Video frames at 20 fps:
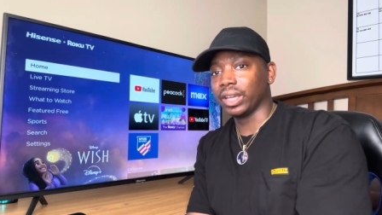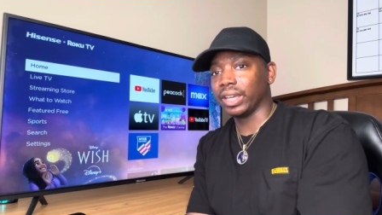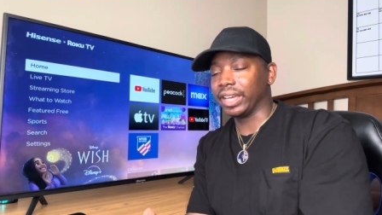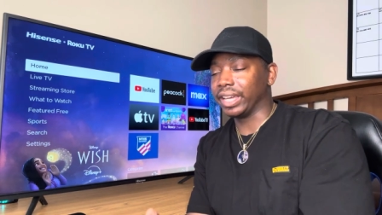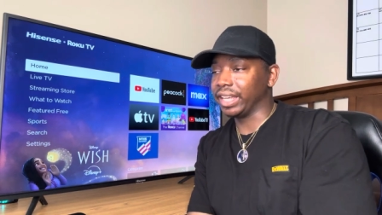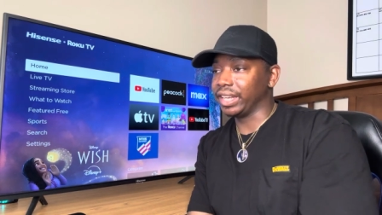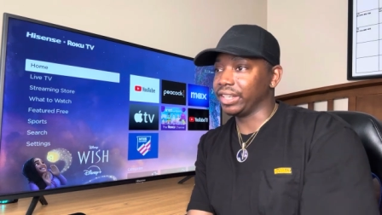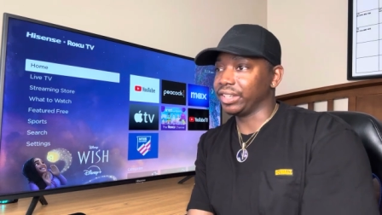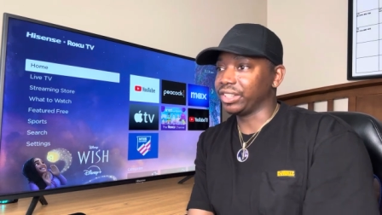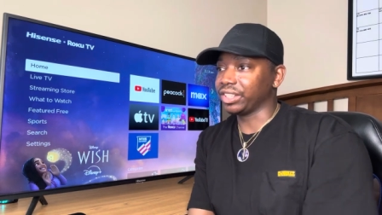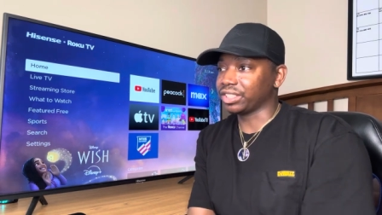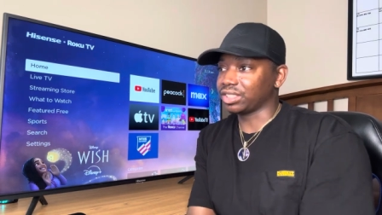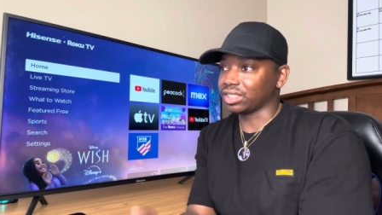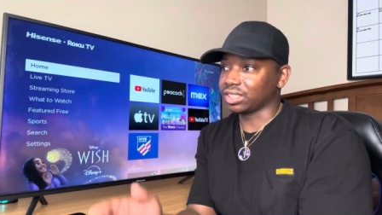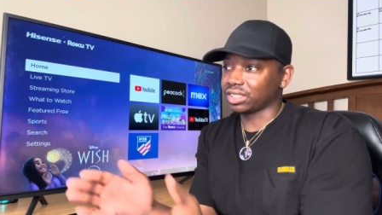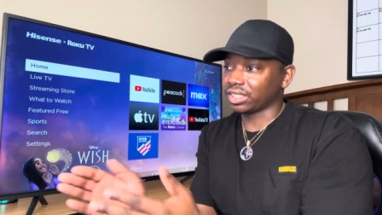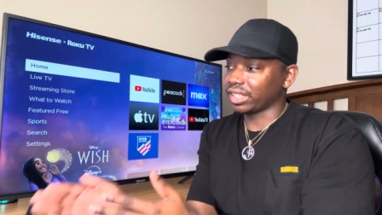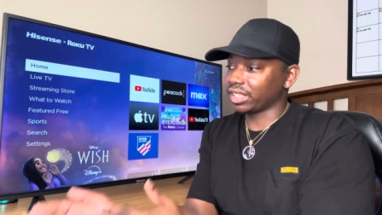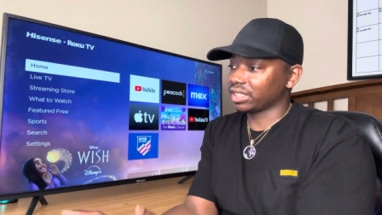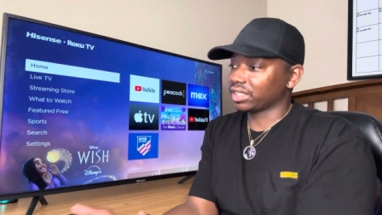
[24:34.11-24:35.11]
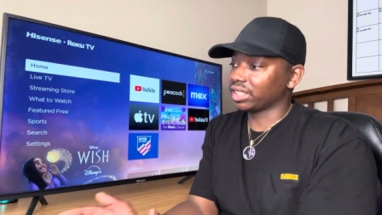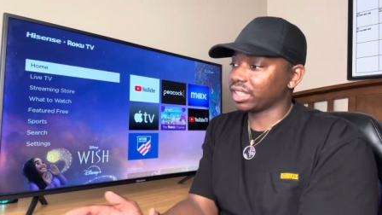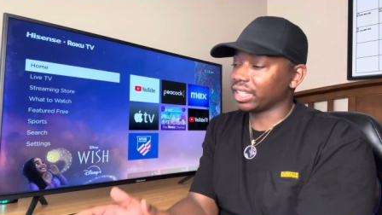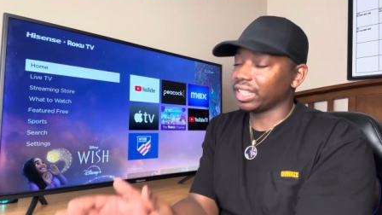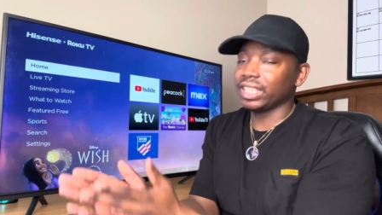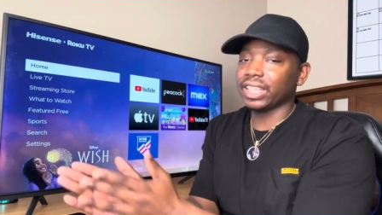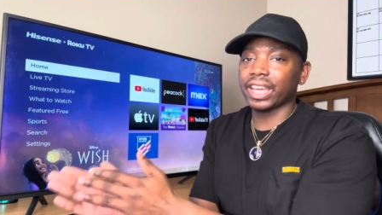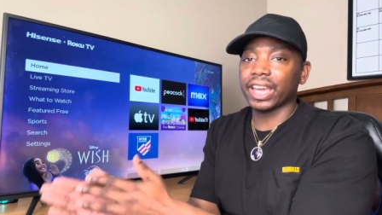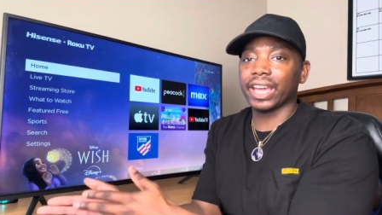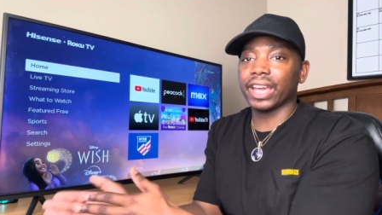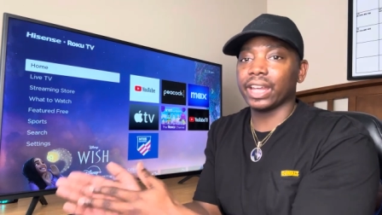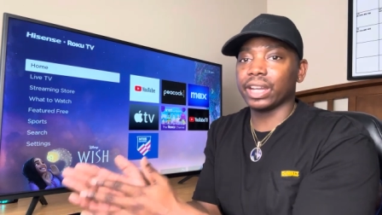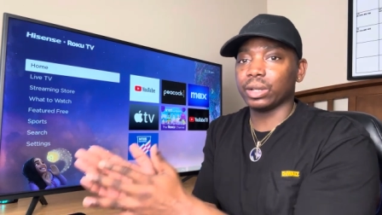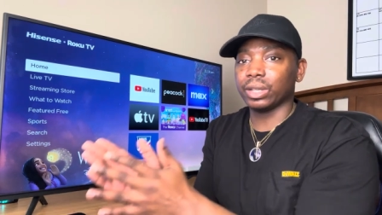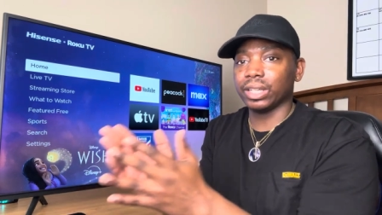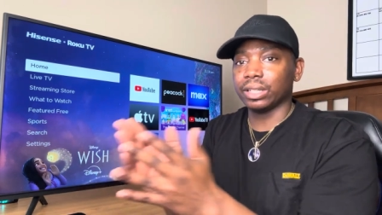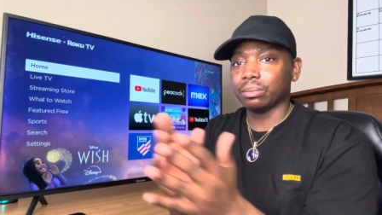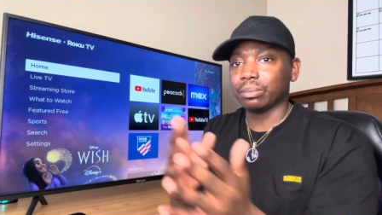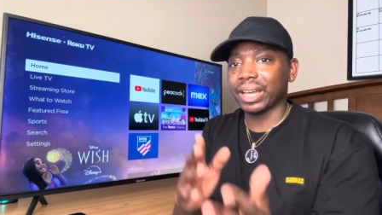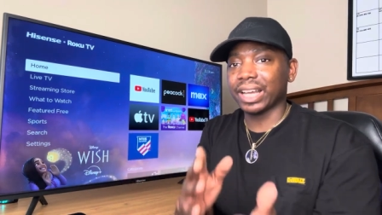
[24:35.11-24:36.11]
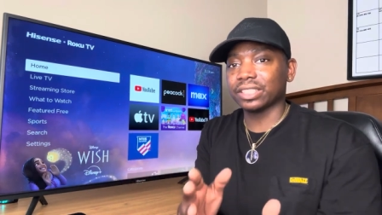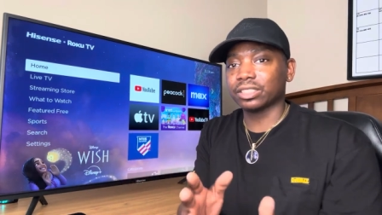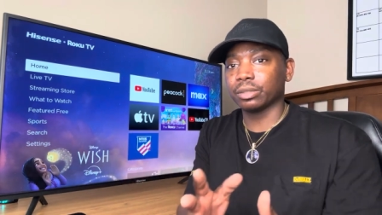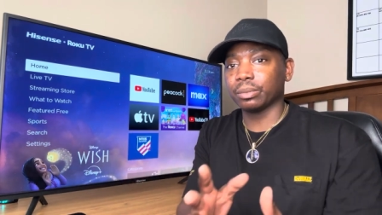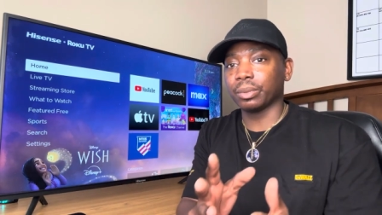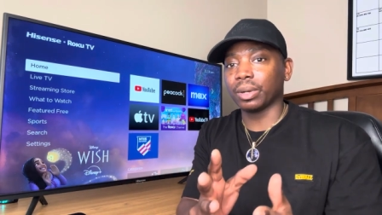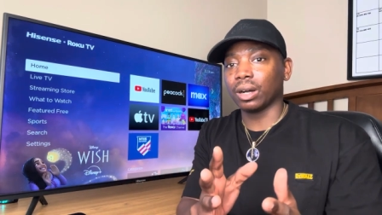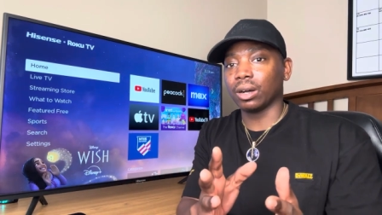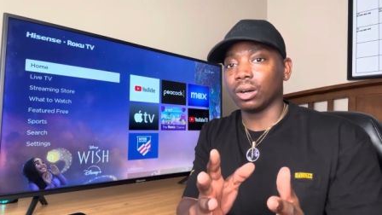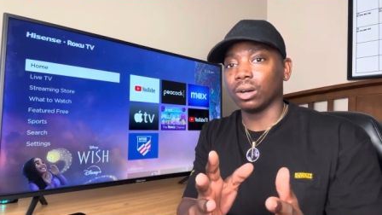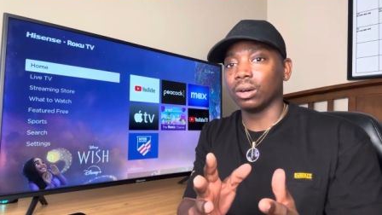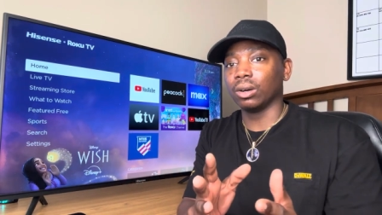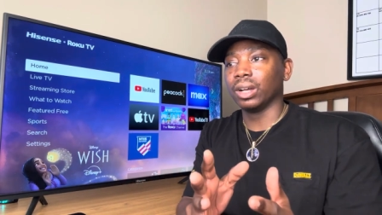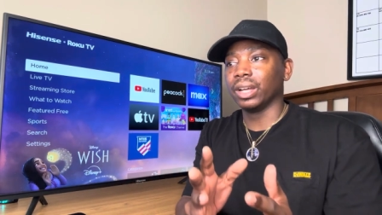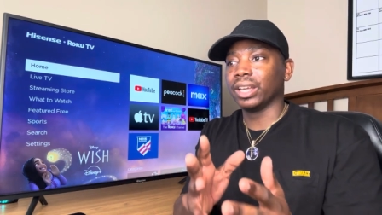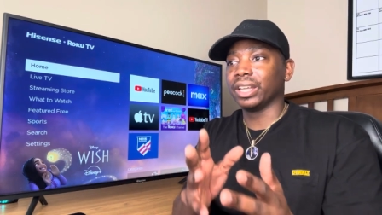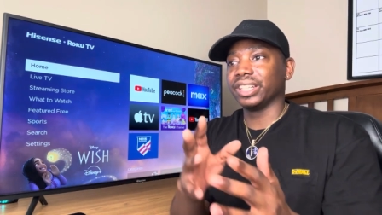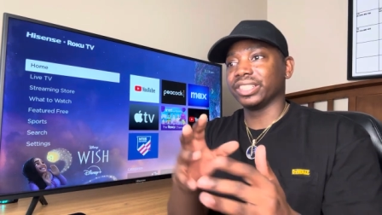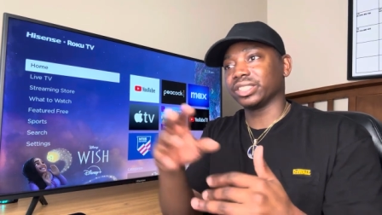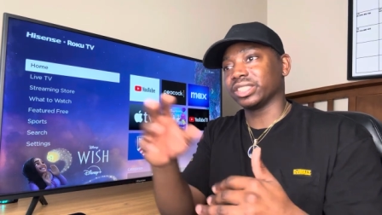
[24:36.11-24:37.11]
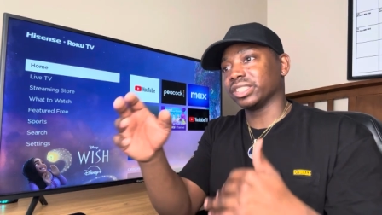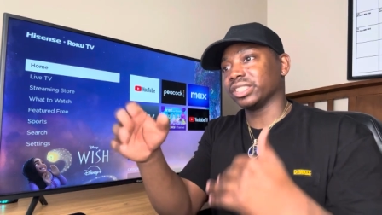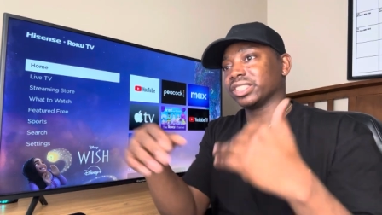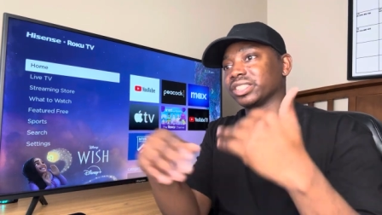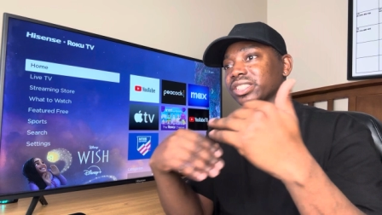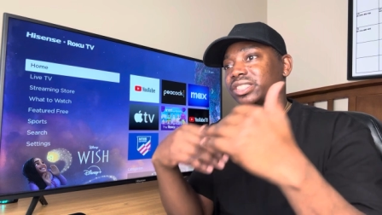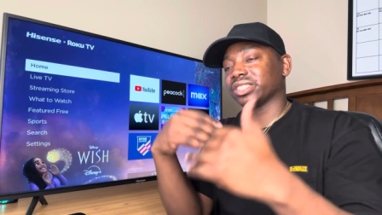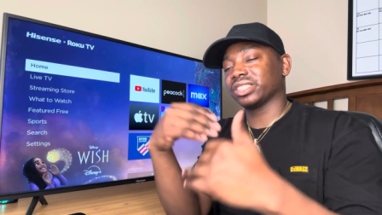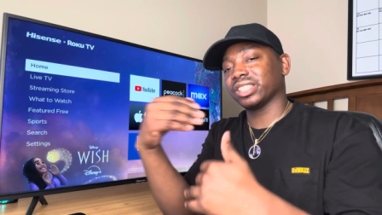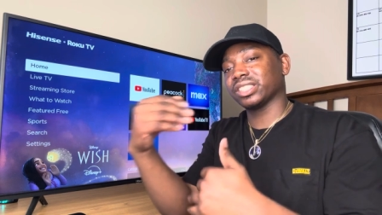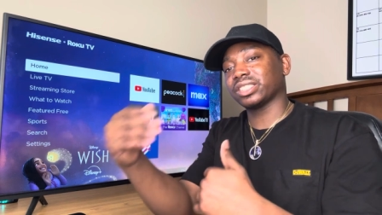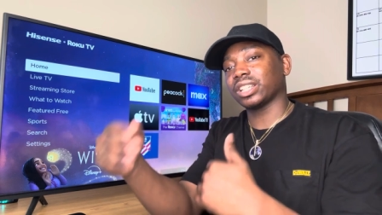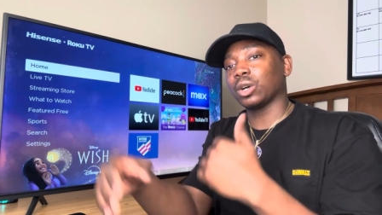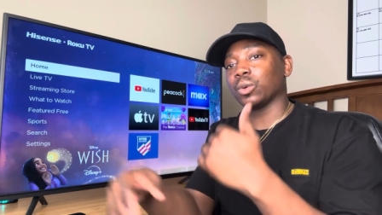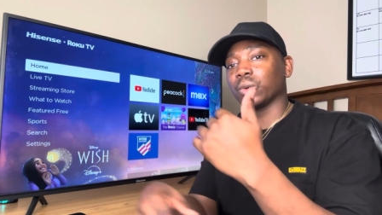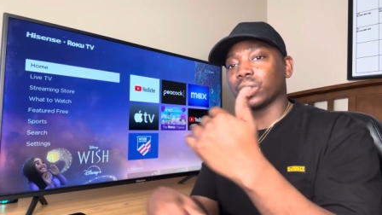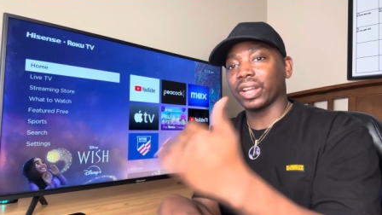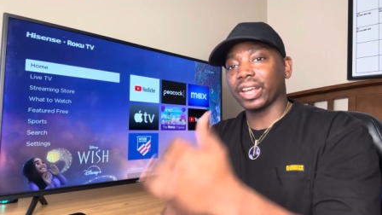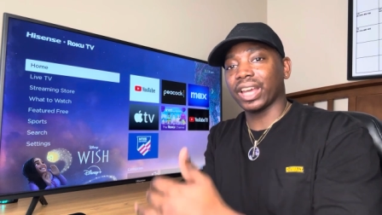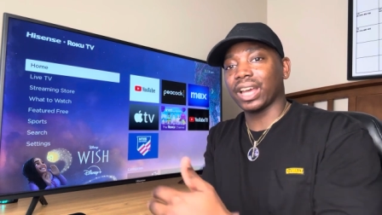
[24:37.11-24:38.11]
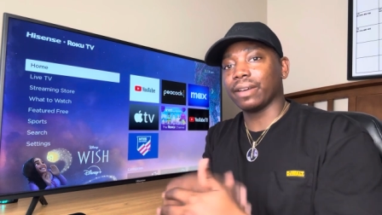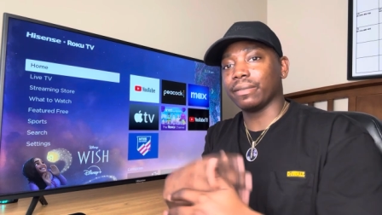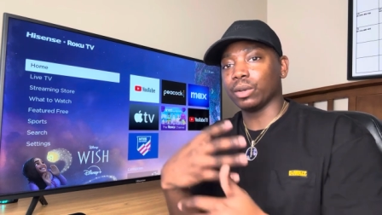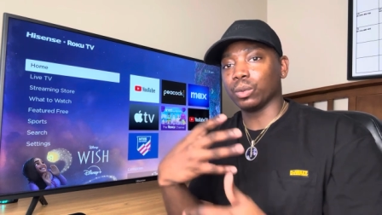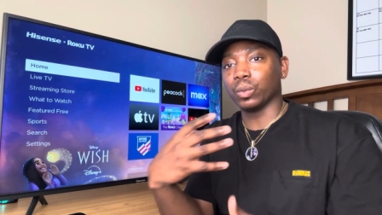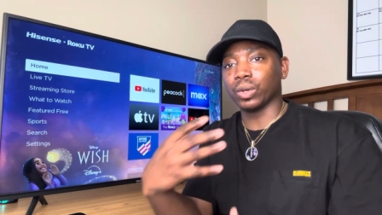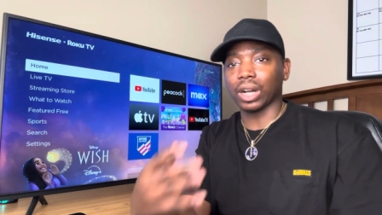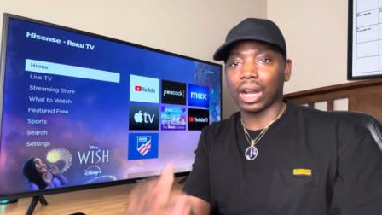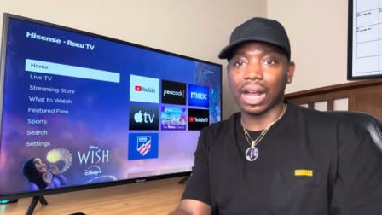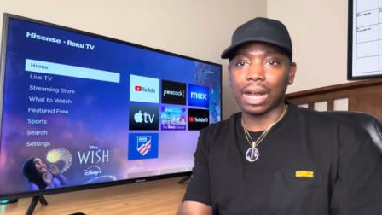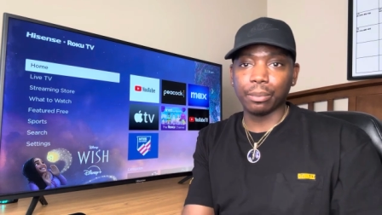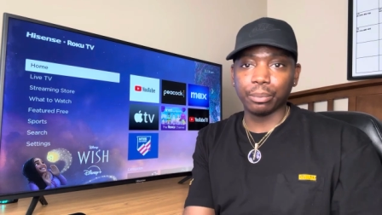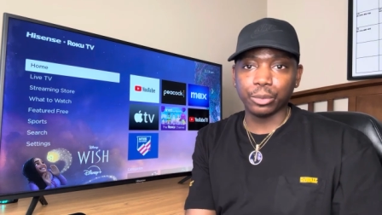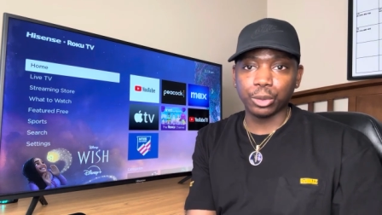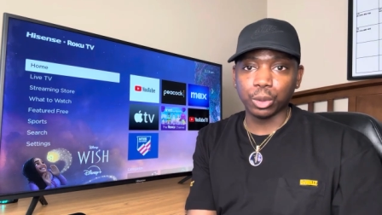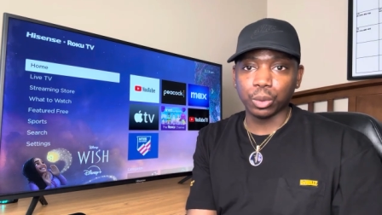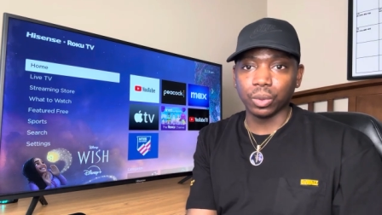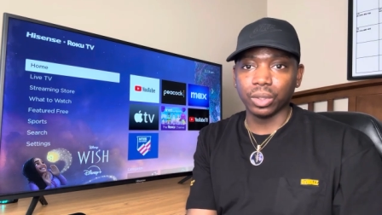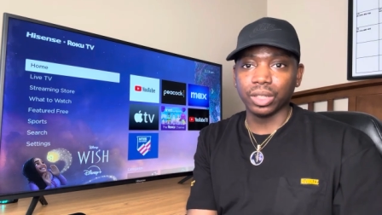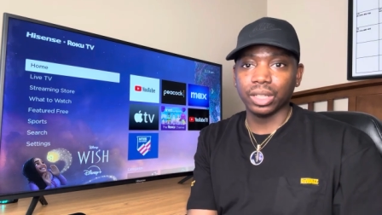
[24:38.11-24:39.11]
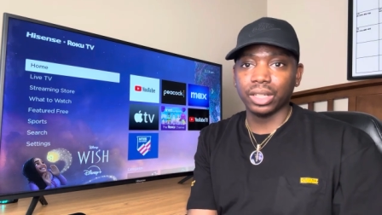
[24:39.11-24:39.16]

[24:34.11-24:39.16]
And the success that he had in basketball is the success I want to have in what I'm doing.